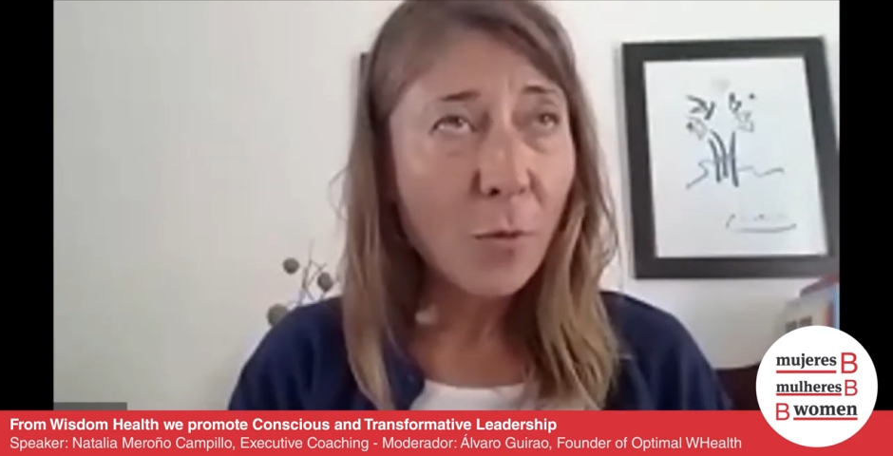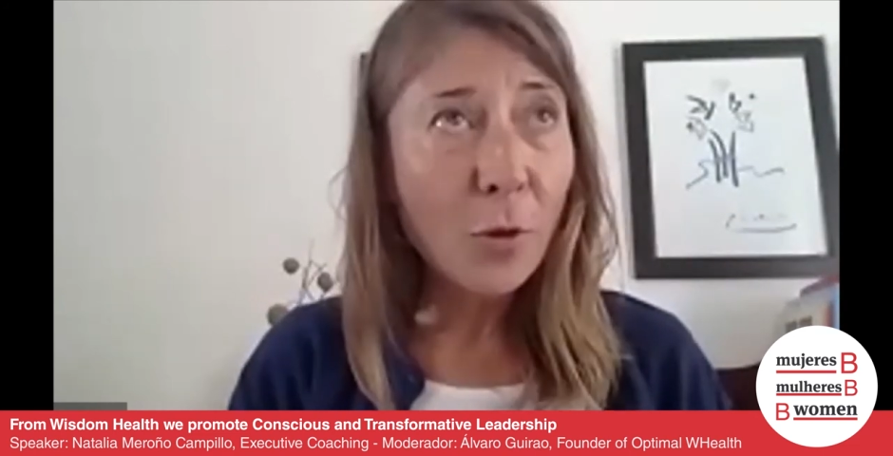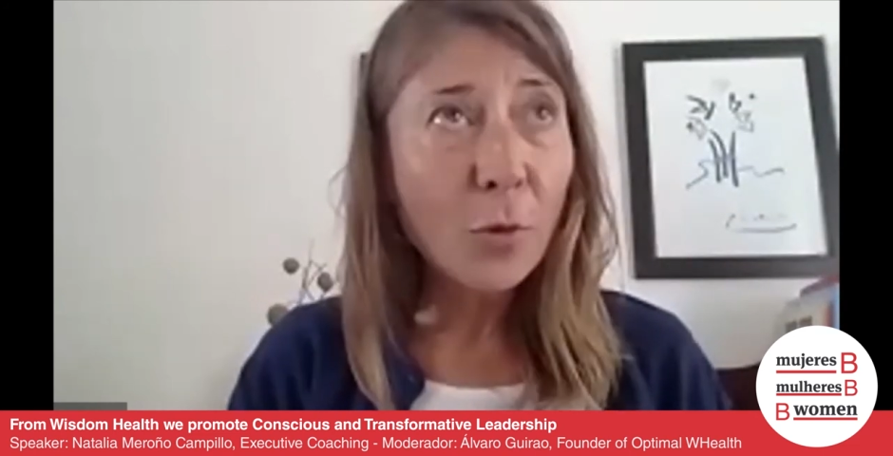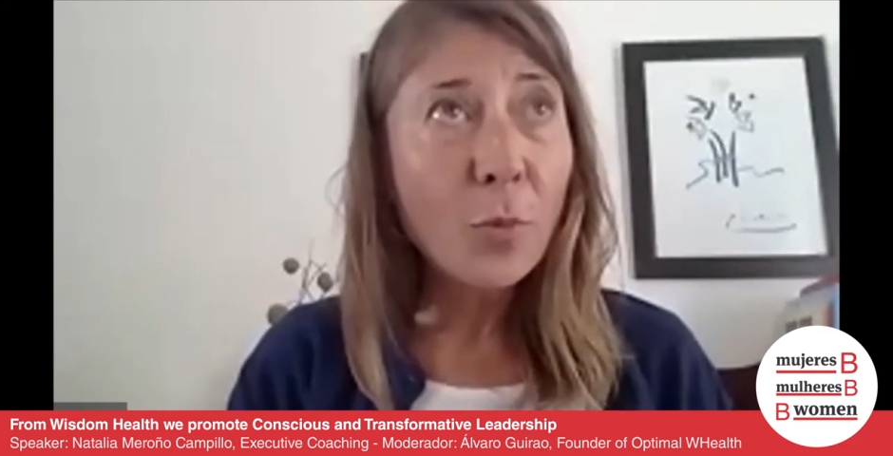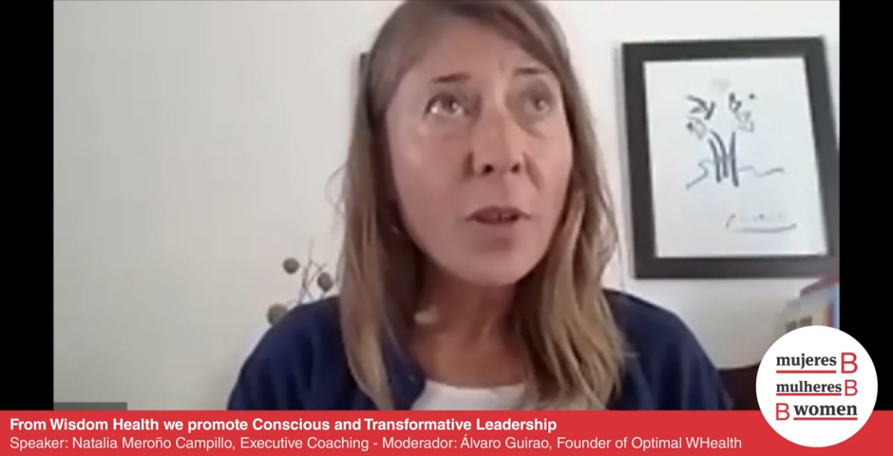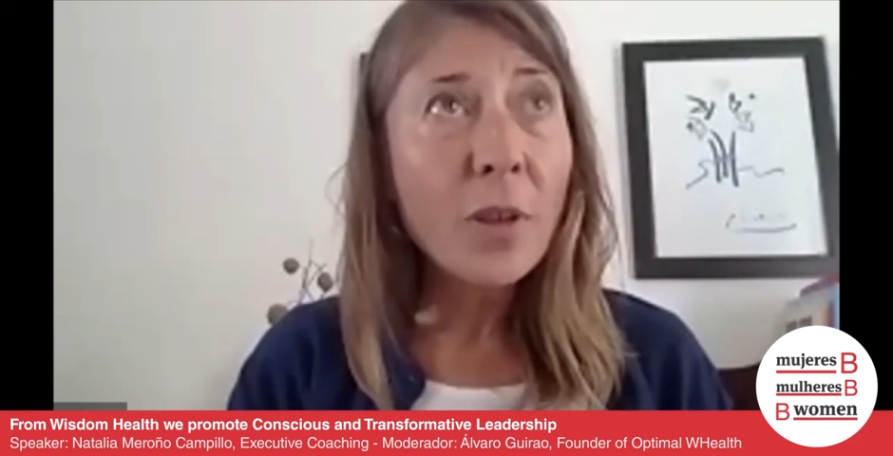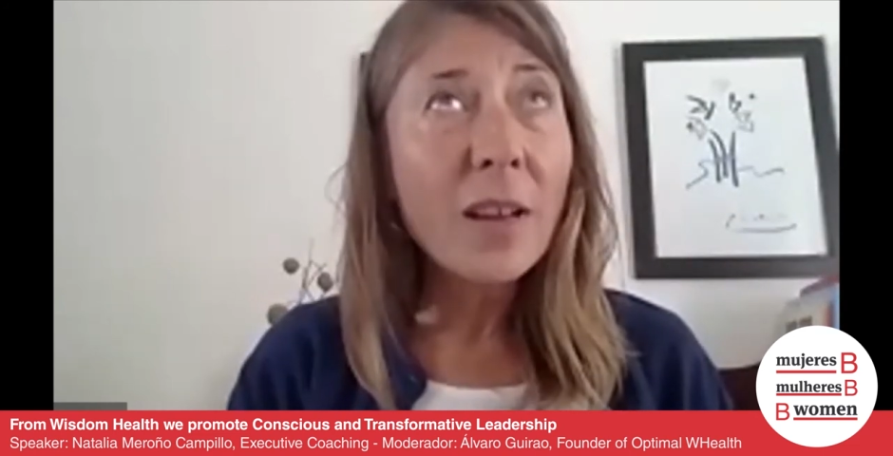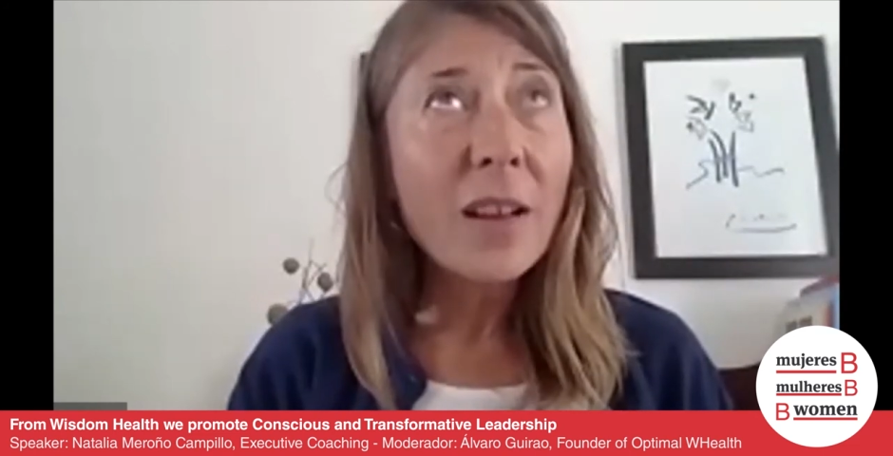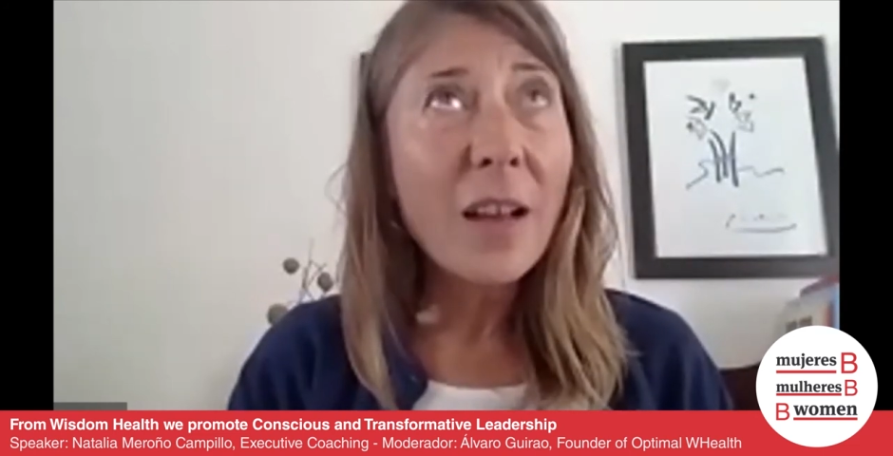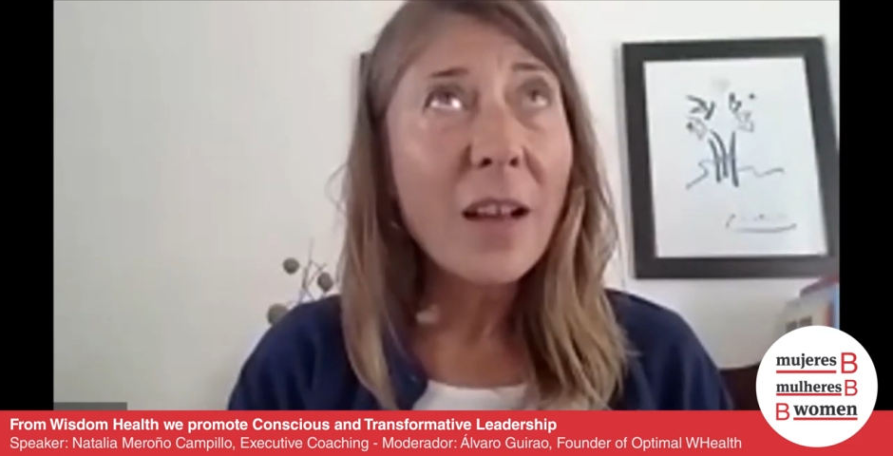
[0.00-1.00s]
what
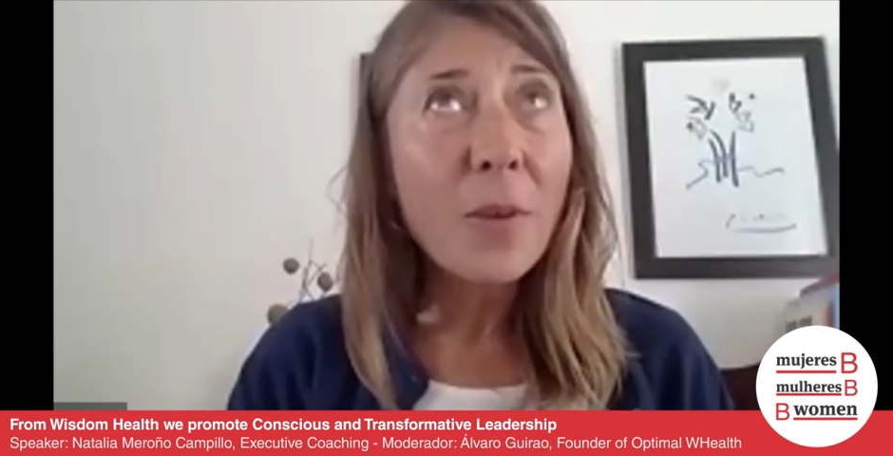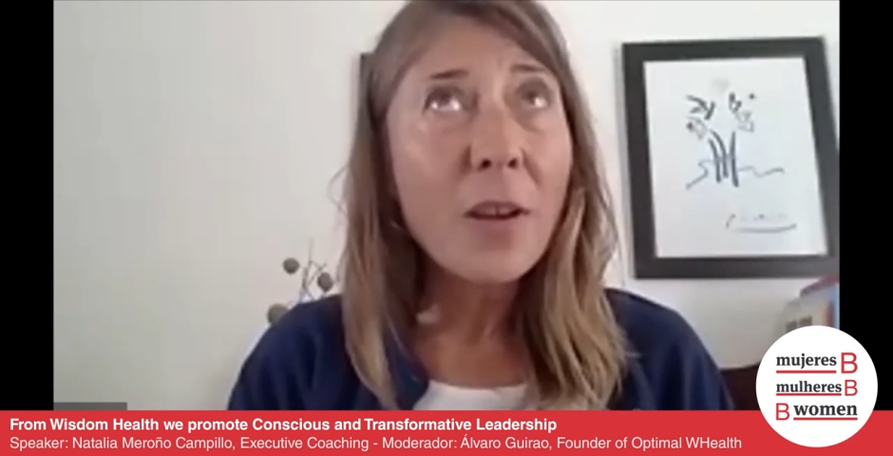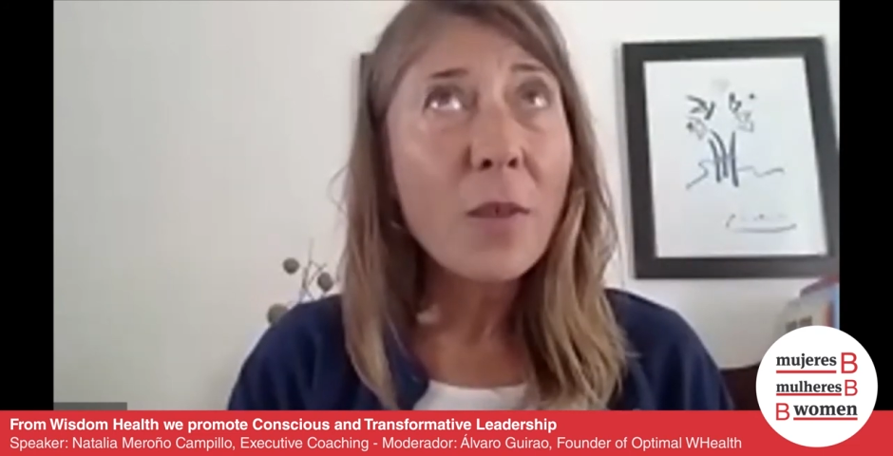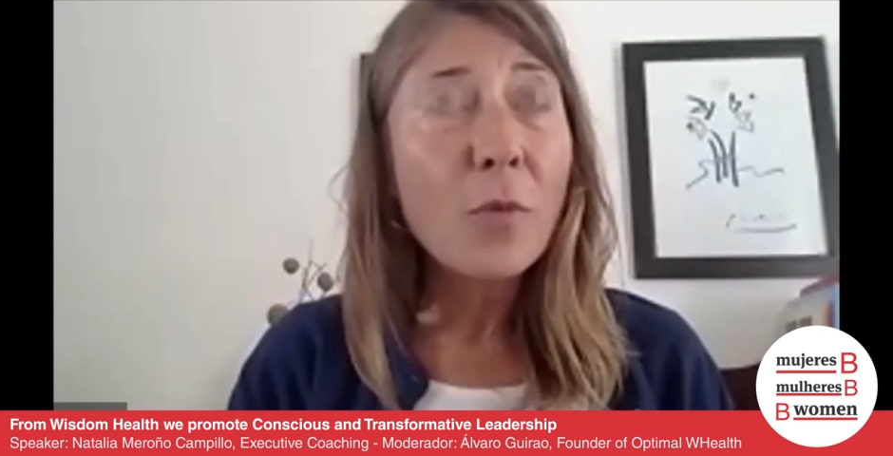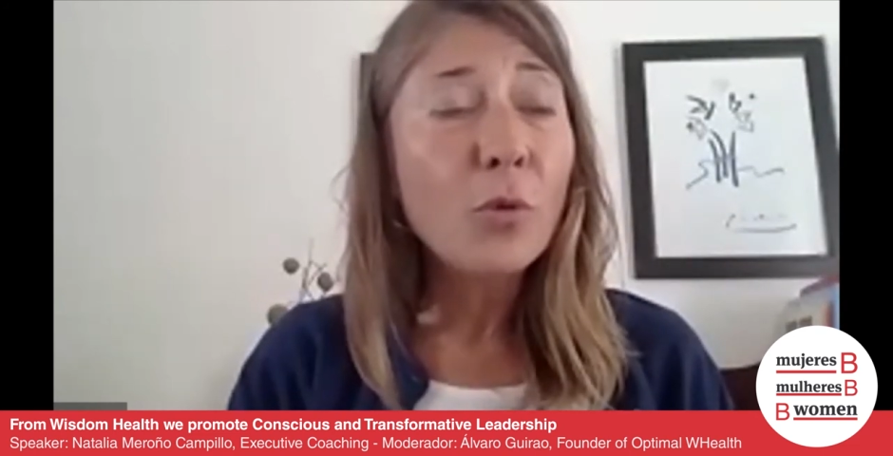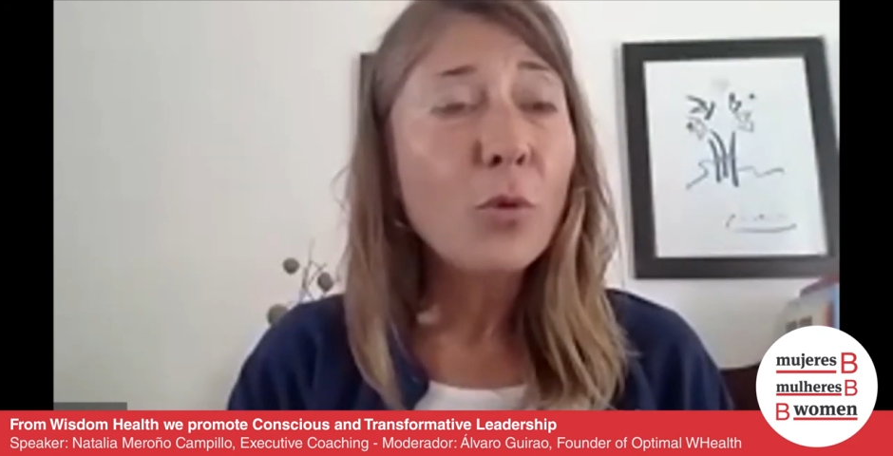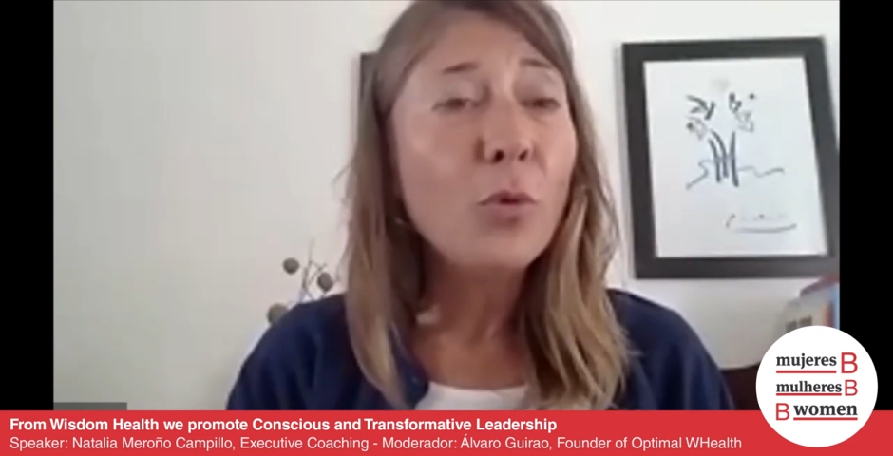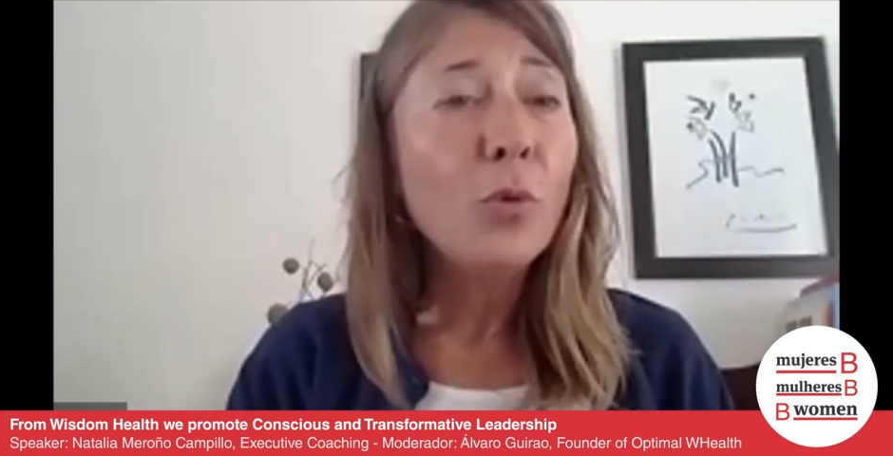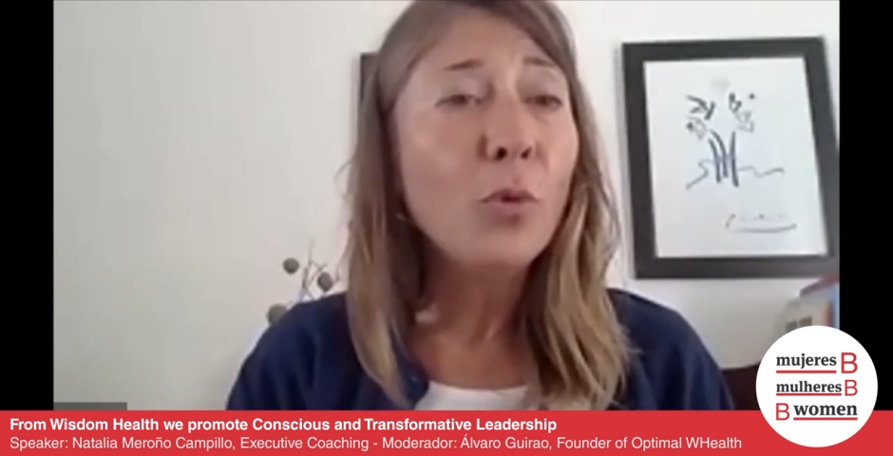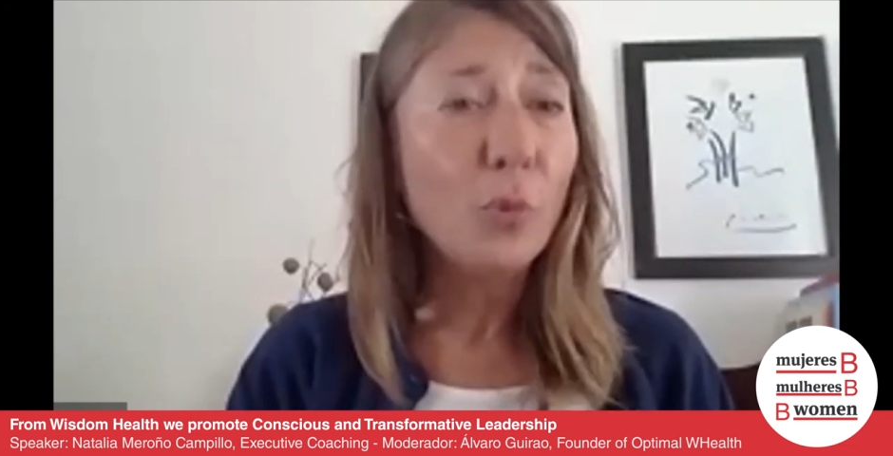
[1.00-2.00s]
I really want to
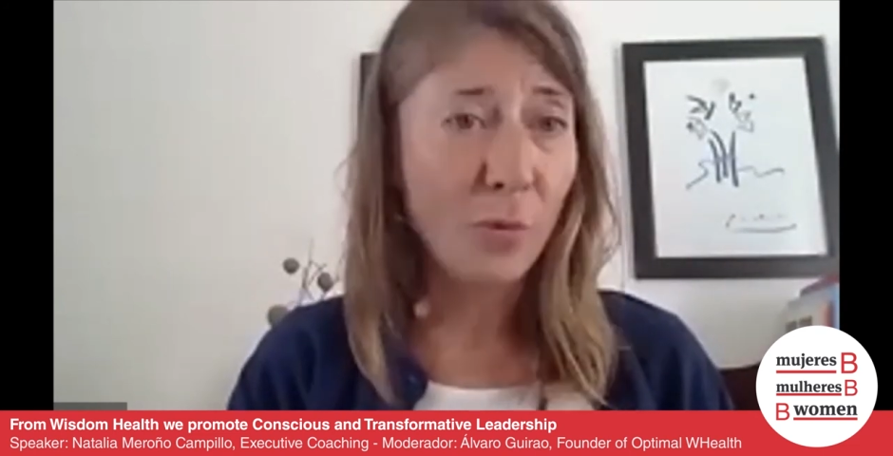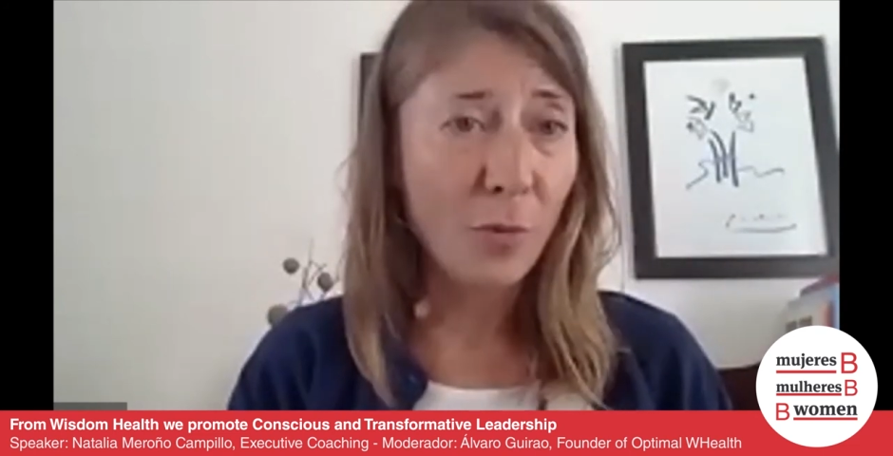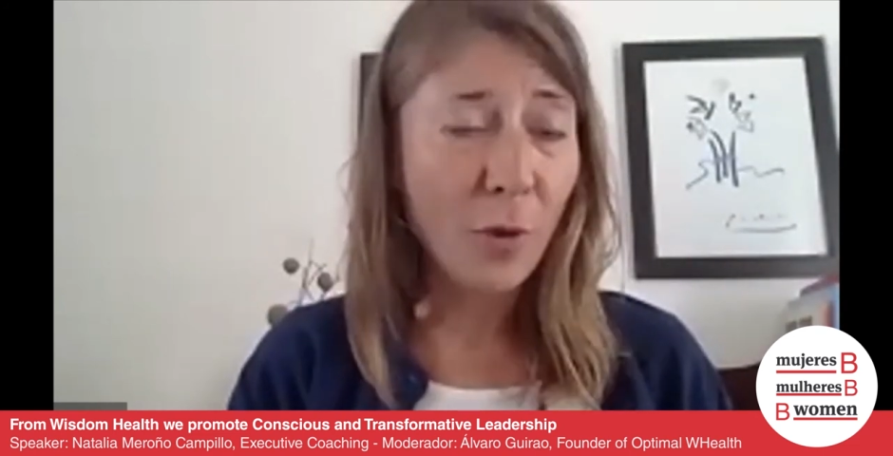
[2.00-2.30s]
do